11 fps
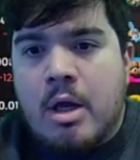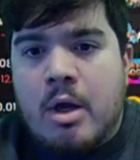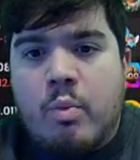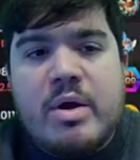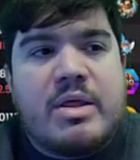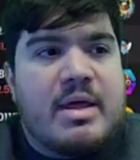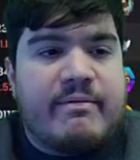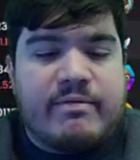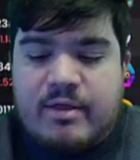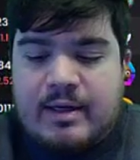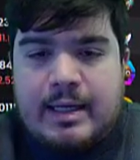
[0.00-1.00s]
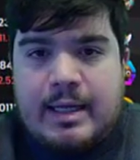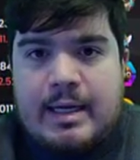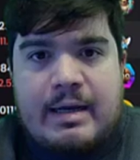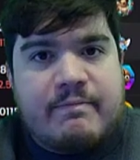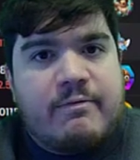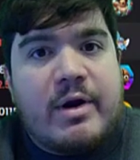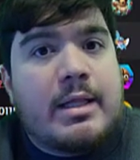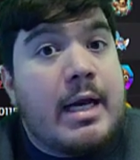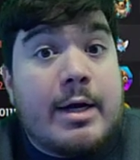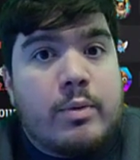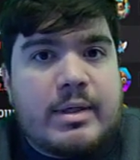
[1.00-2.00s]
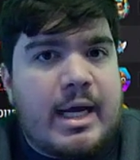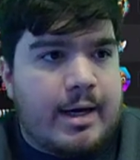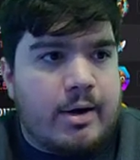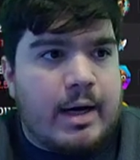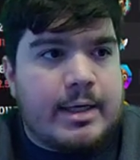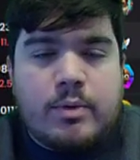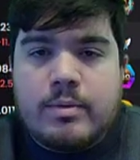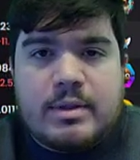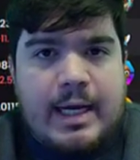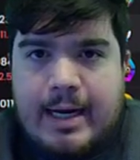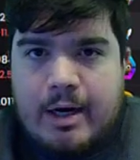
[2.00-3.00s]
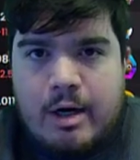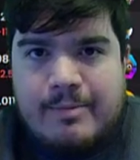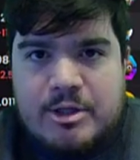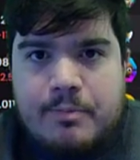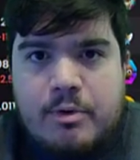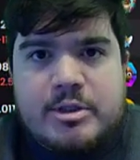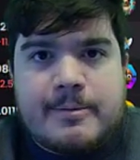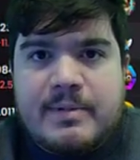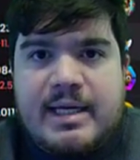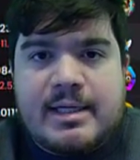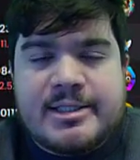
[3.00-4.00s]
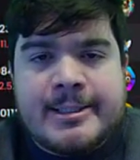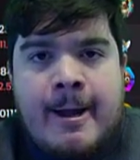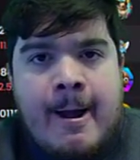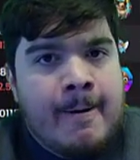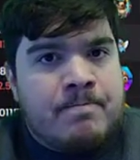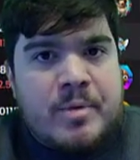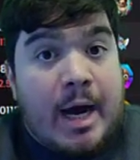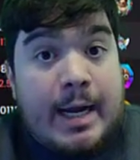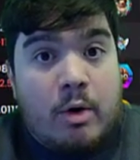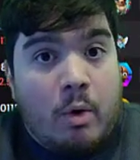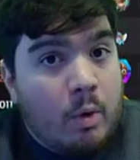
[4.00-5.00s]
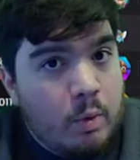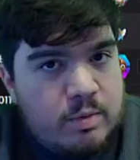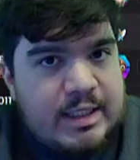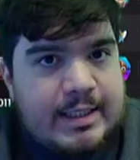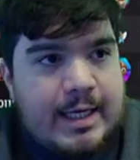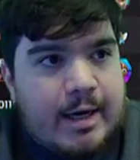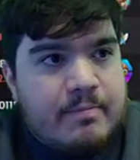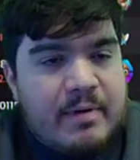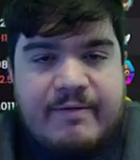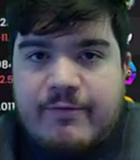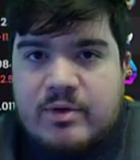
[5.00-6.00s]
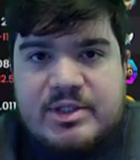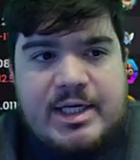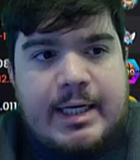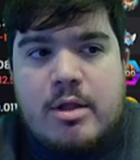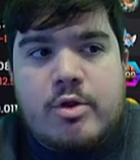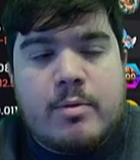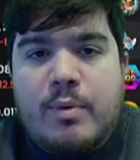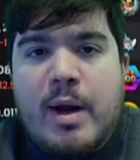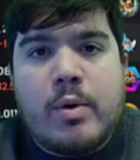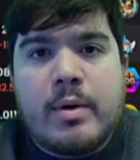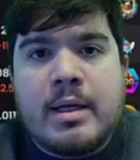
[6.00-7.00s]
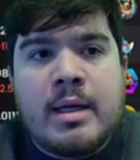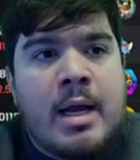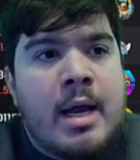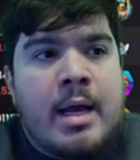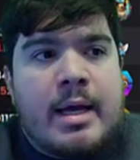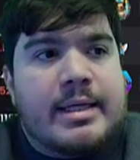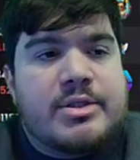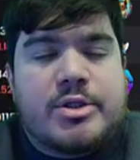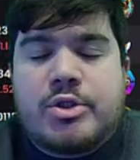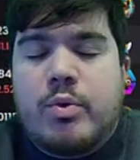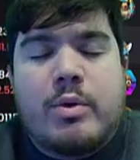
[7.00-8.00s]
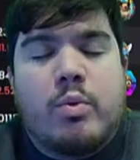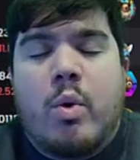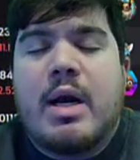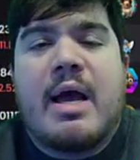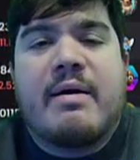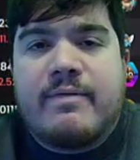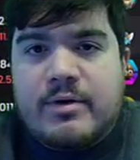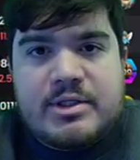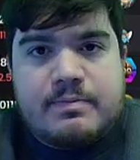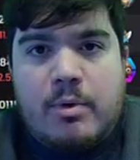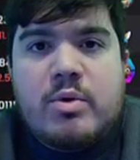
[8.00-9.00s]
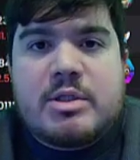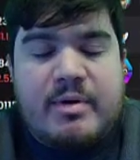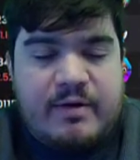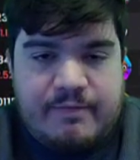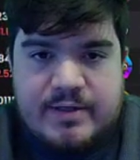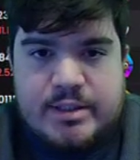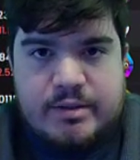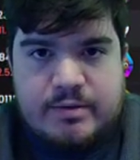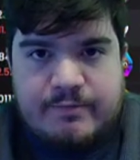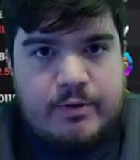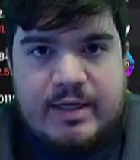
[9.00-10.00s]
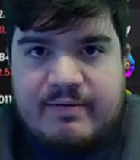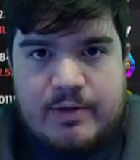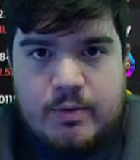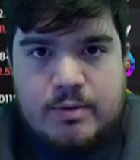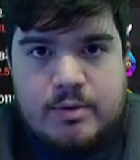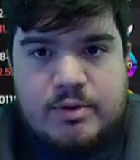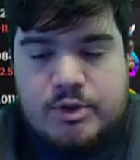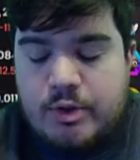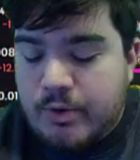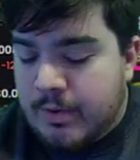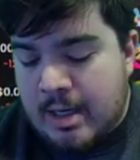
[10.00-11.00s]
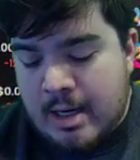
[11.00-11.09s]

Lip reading: with everything, and frankly, I don't care. I don't care about the personal BS. I only care. My first, second, third priority is just doing whatever is most beneficial for EEVEE holders. So